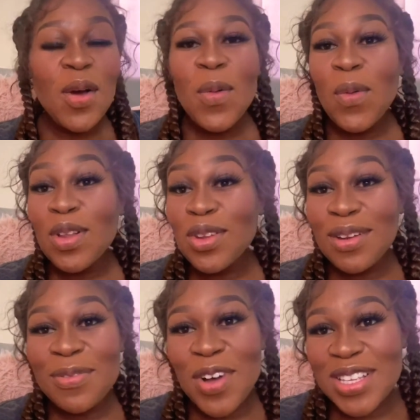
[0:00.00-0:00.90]
Well,
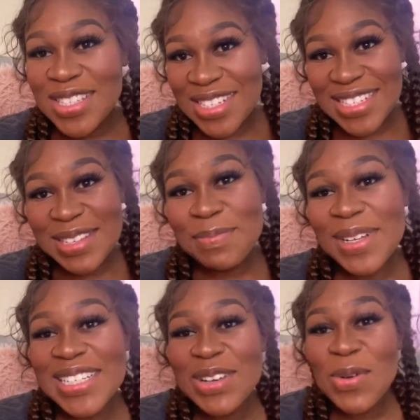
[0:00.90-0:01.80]
not fast asleep,
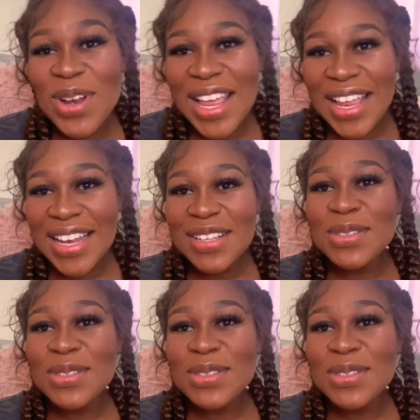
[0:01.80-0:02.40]
but ulele.